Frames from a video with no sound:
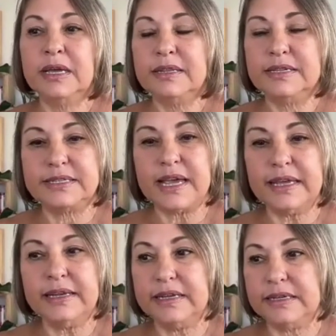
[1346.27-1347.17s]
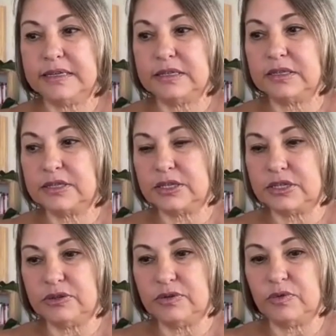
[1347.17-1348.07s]
The second is
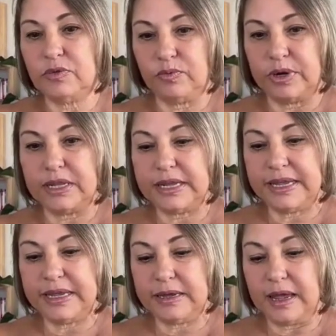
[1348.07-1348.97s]
to really